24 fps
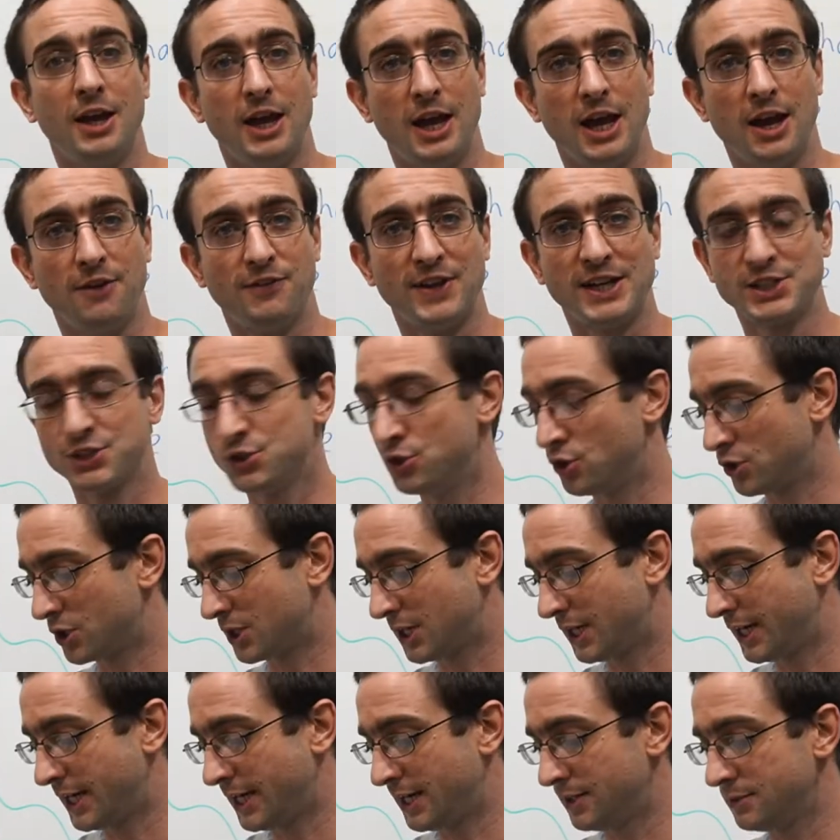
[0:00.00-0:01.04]
If that's not
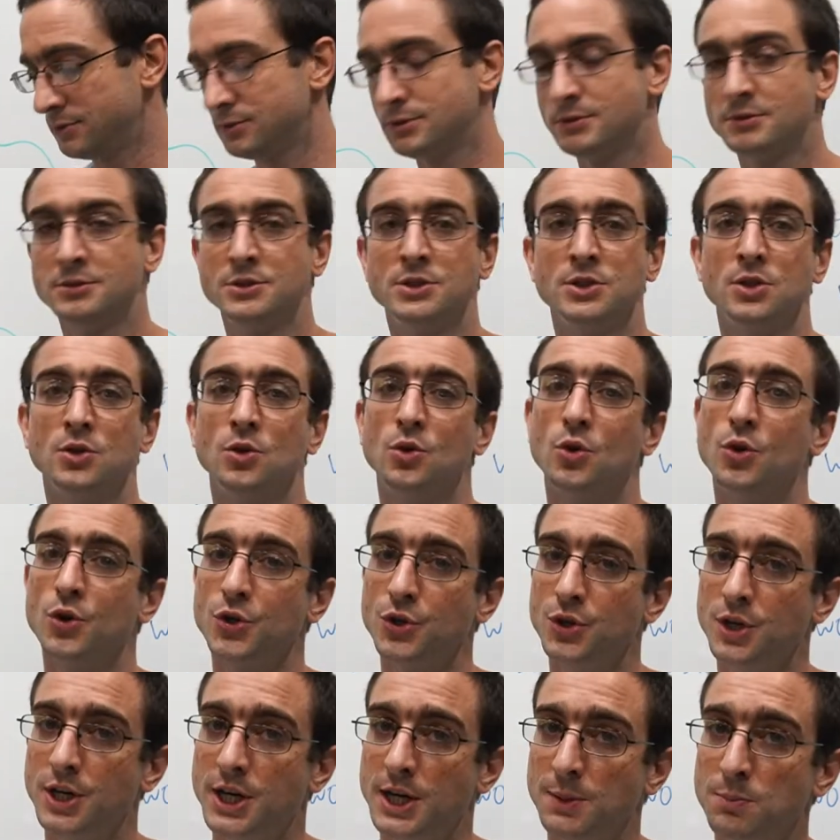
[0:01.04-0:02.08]
clear, or you
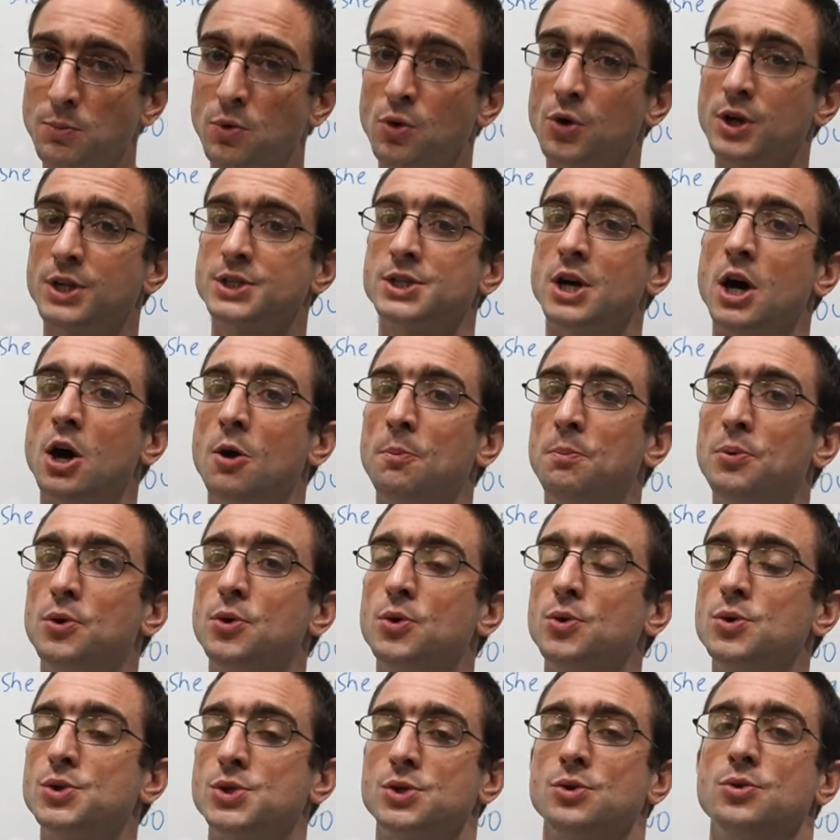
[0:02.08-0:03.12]
need more
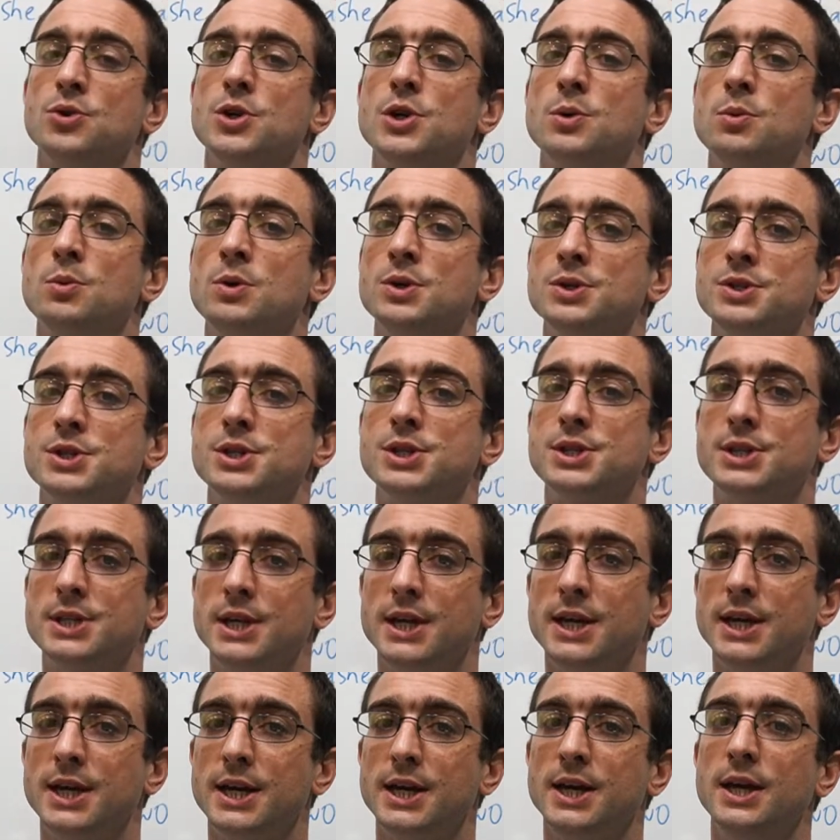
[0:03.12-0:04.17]
examples, or you want to
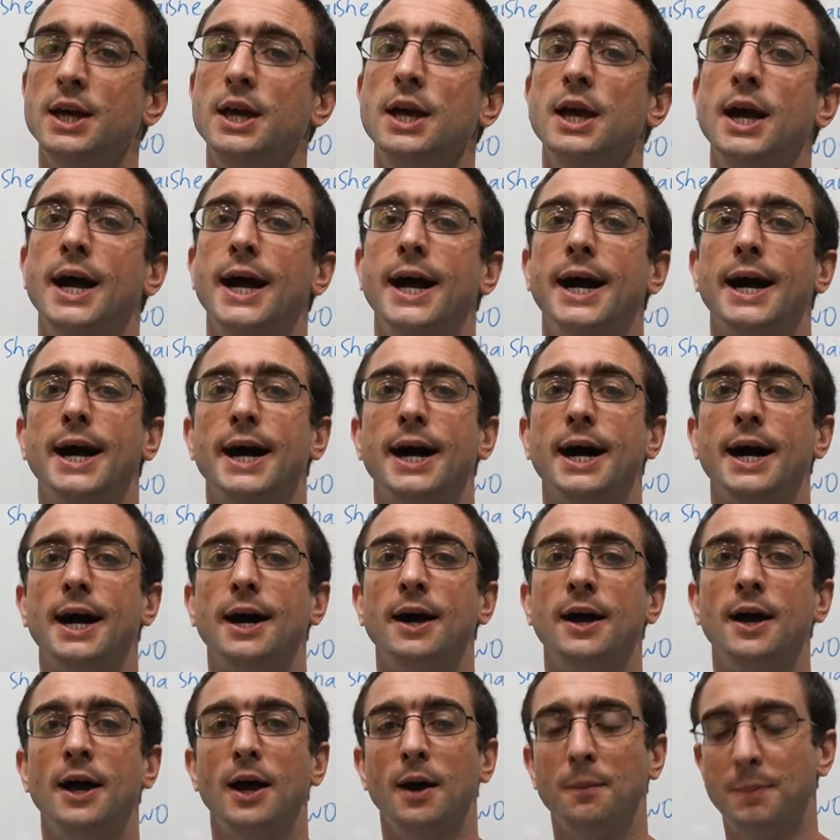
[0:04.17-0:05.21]
see
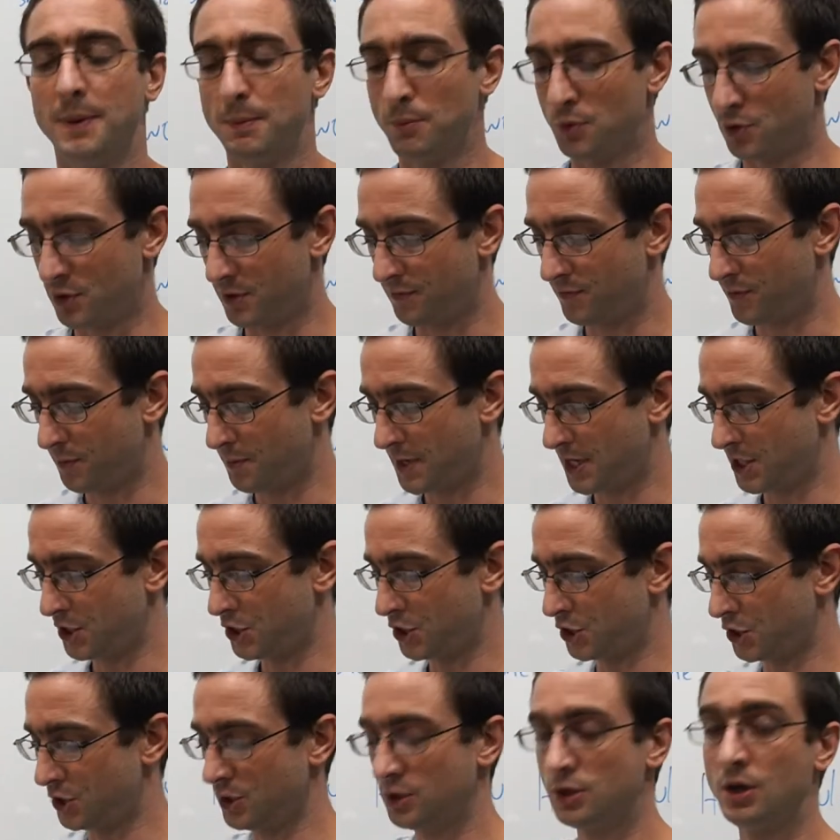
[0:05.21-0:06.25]
a bit more
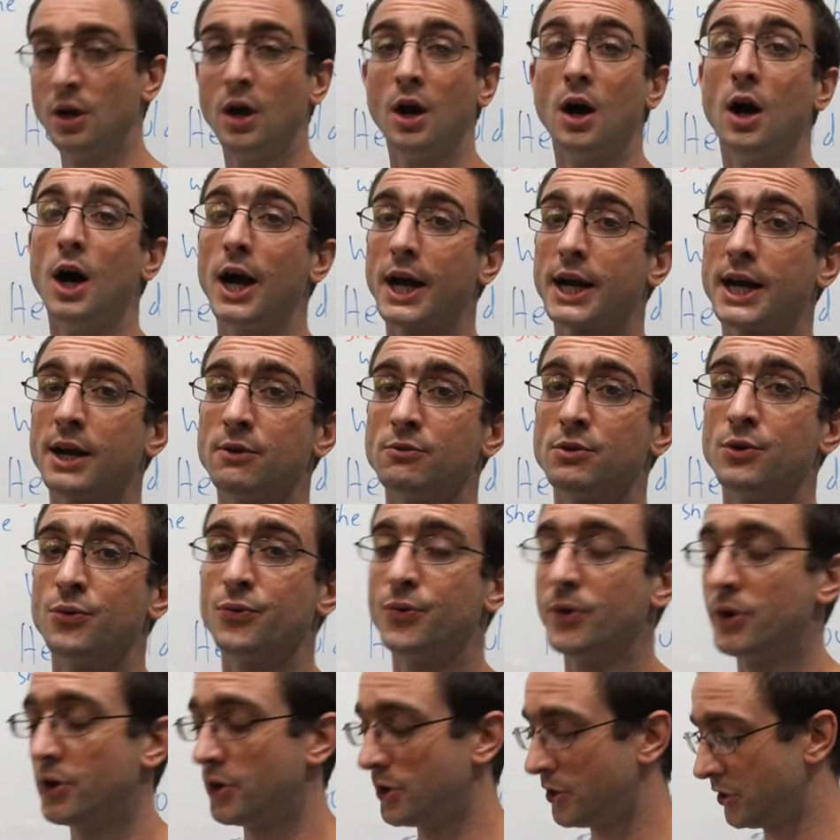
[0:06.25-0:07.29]
information, I can
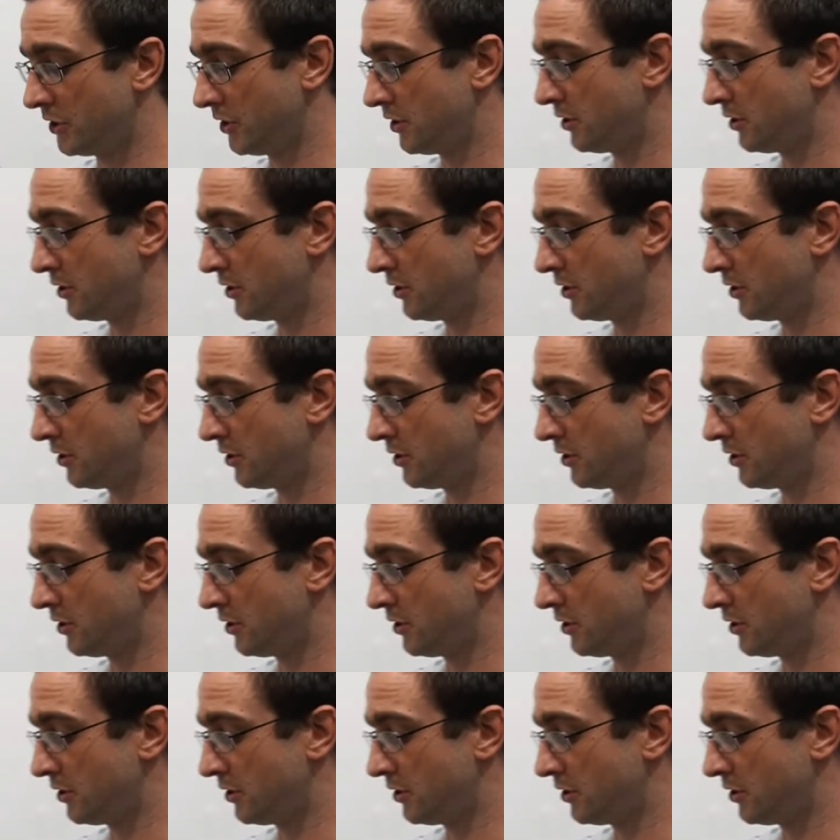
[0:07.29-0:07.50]
refer you.